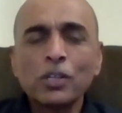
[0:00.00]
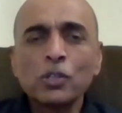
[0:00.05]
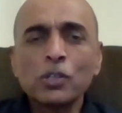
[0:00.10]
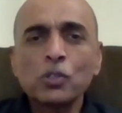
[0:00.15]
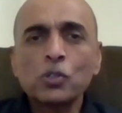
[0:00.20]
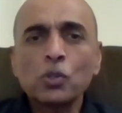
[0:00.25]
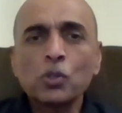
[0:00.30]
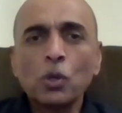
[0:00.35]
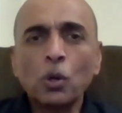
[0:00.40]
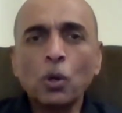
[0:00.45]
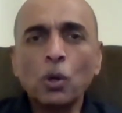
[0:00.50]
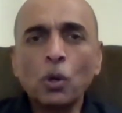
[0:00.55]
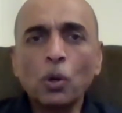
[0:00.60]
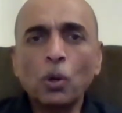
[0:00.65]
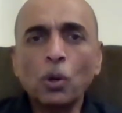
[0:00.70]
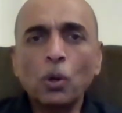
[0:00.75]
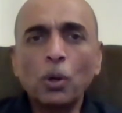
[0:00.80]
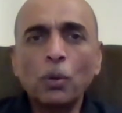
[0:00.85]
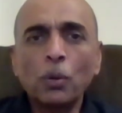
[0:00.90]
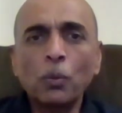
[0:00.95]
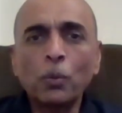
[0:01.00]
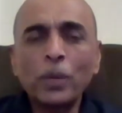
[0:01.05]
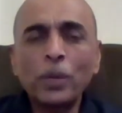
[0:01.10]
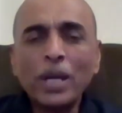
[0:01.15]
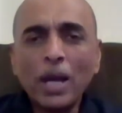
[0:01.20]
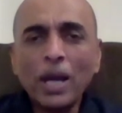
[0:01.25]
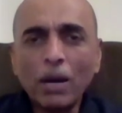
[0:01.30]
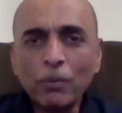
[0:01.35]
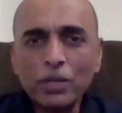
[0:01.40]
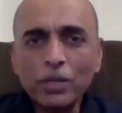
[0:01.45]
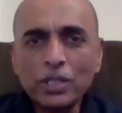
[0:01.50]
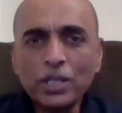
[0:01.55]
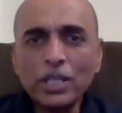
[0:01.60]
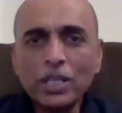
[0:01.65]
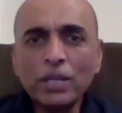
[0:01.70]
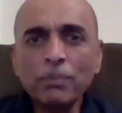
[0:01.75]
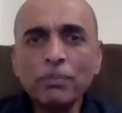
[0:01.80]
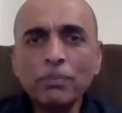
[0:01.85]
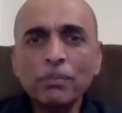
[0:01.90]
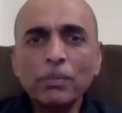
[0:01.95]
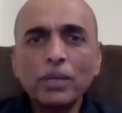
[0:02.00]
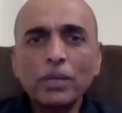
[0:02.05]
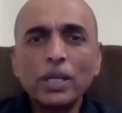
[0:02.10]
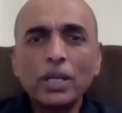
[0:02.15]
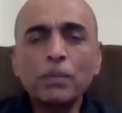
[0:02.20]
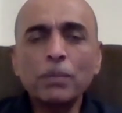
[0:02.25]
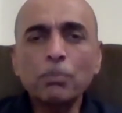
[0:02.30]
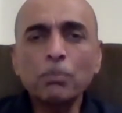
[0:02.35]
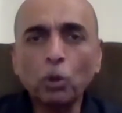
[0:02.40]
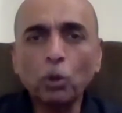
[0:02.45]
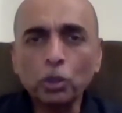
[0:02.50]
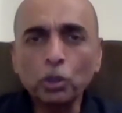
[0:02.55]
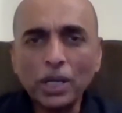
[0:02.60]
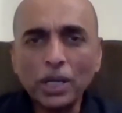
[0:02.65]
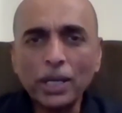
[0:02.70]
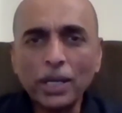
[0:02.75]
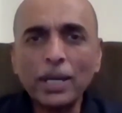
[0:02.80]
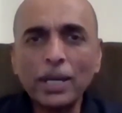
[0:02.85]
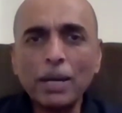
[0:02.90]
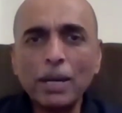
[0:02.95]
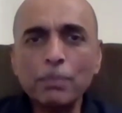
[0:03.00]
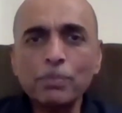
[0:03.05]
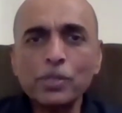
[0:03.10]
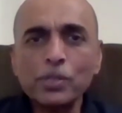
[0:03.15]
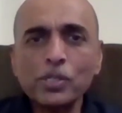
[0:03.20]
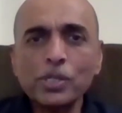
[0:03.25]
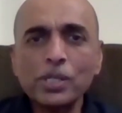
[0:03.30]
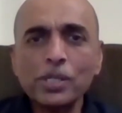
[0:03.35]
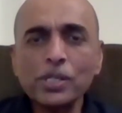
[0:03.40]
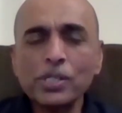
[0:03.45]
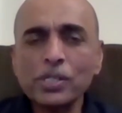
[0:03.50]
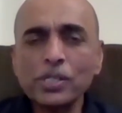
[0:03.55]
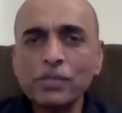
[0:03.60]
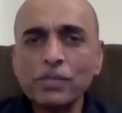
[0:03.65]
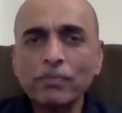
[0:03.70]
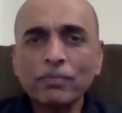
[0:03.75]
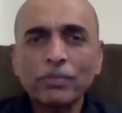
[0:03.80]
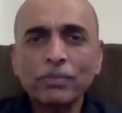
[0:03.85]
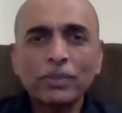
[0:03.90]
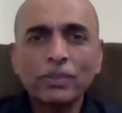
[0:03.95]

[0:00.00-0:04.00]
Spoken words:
So we have a team in both our campuses.